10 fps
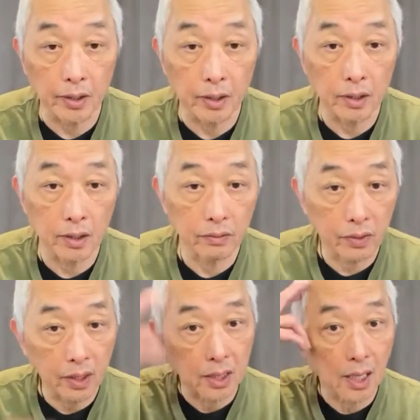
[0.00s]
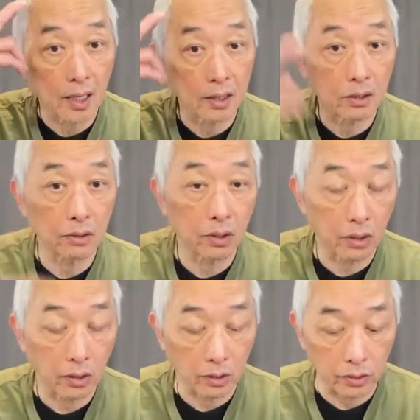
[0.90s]
It's really tied to
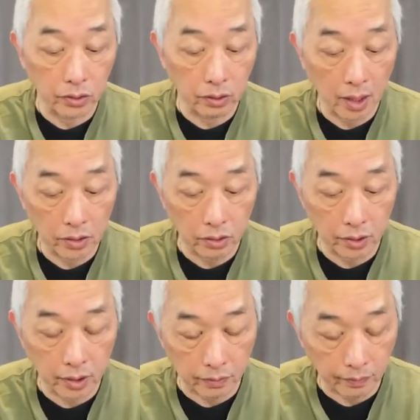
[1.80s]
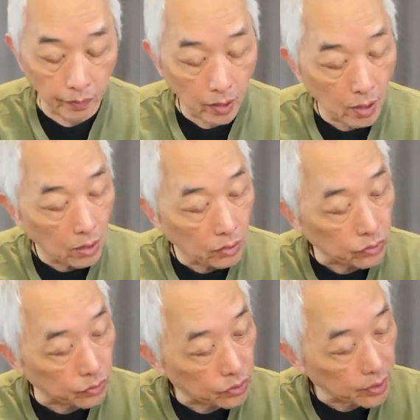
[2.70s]
our neurological health. So
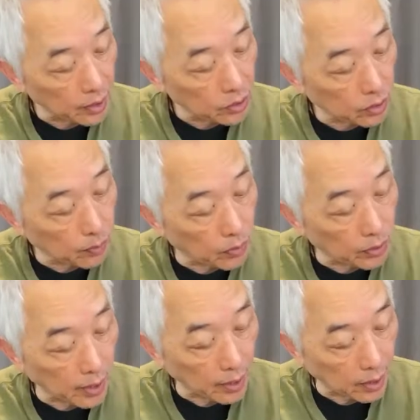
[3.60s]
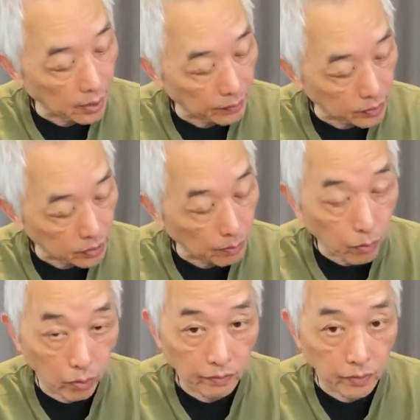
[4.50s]
this energy point is
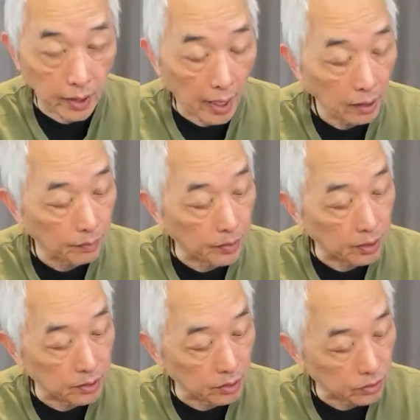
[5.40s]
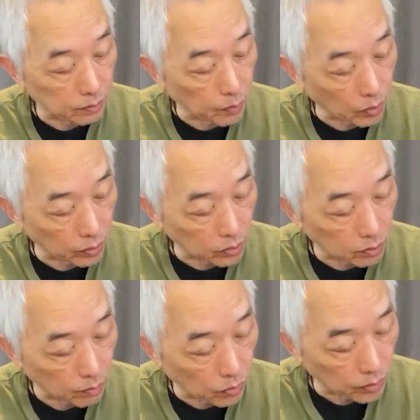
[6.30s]
important for that because it's part of the
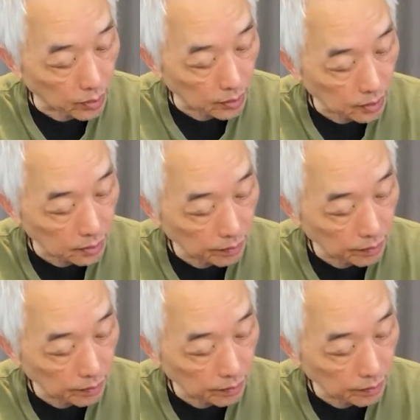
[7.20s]
small intestine.